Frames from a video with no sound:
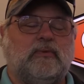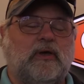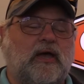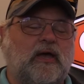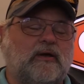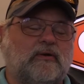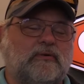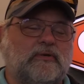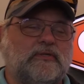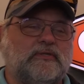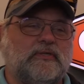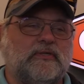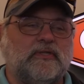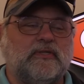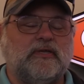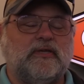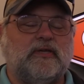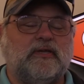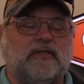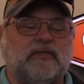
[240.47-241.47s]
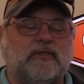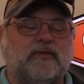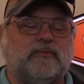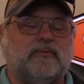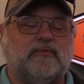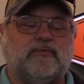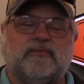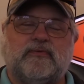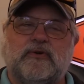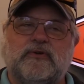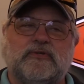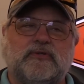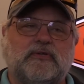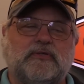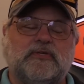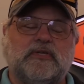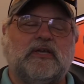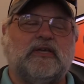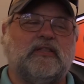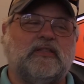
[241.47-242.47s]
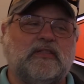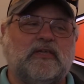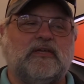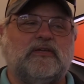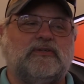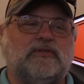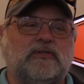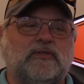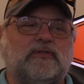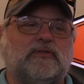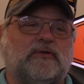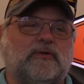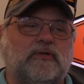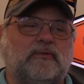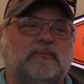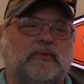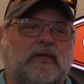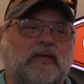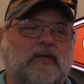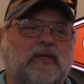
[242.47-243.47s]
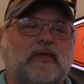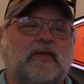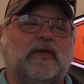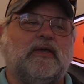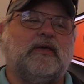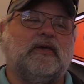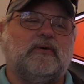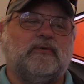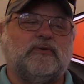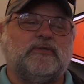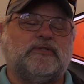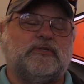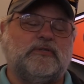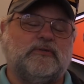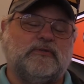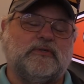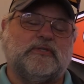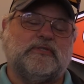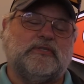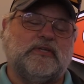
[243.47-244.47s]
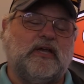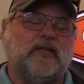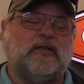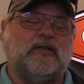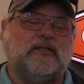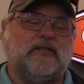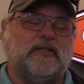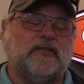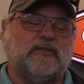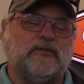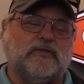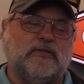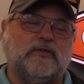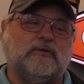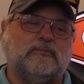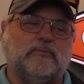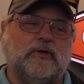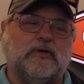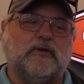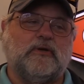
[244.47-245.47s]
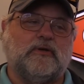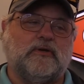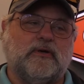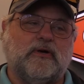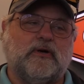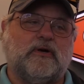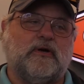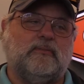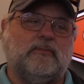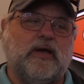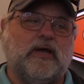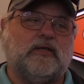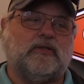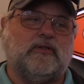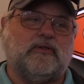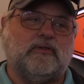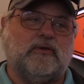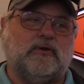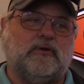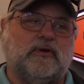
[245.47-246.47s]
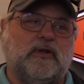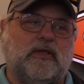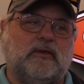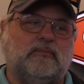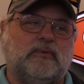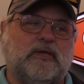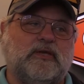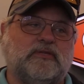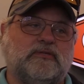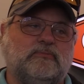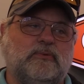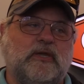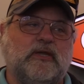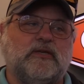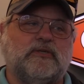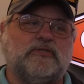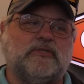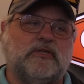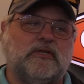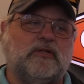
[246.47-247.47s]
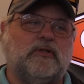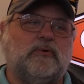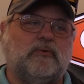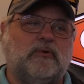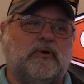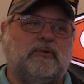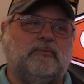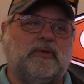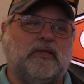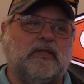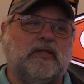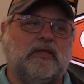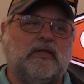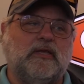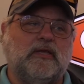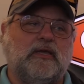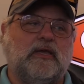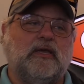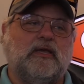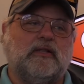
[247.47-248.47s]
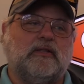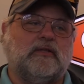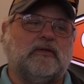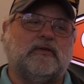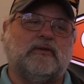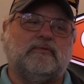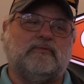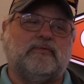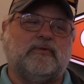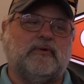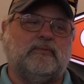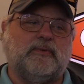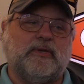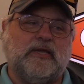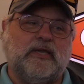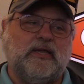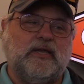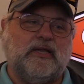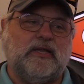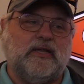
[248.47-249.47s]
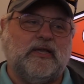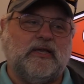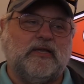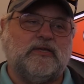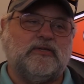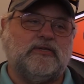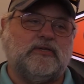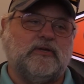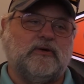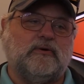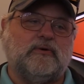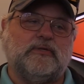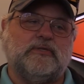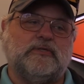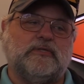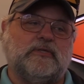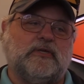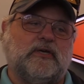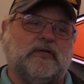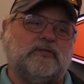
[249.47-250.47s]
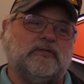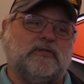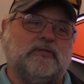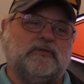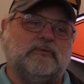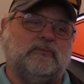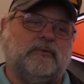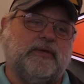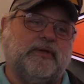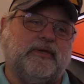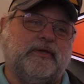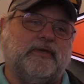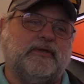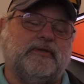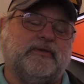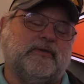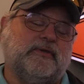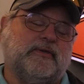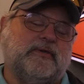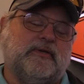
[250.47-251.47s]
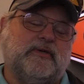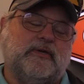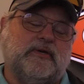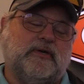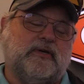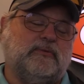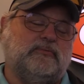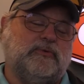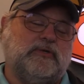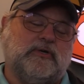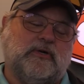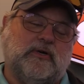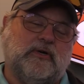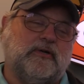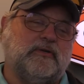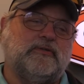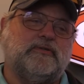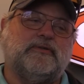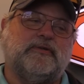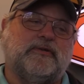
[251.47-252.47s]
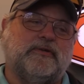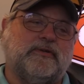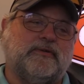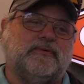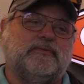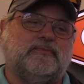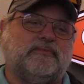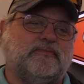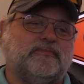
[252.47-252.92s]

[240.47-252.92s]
back recently, and the first or second thing she told me was she's excited that she can bring her car back to Tony, because being a single woman looking for a mechanic, she always thought she's being upcharged, or